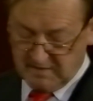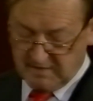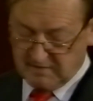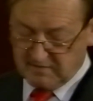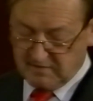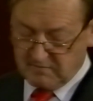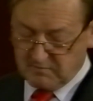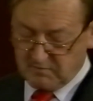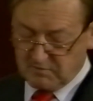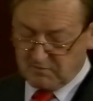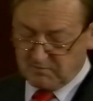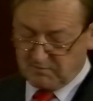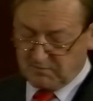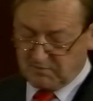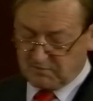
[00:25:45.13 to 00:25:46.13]
and then be
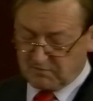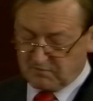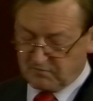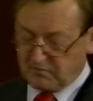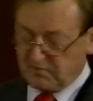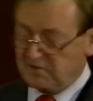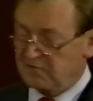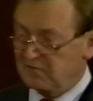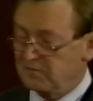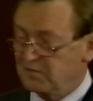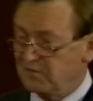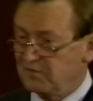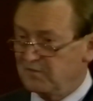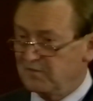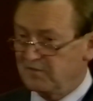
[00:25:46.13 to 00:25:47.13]
reported for each
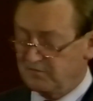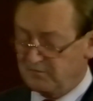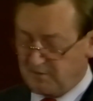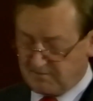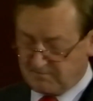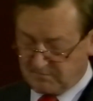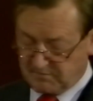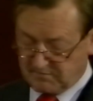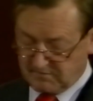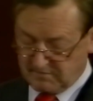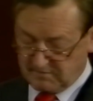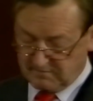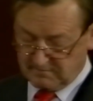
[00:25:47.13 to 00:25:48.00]
movement of 1%.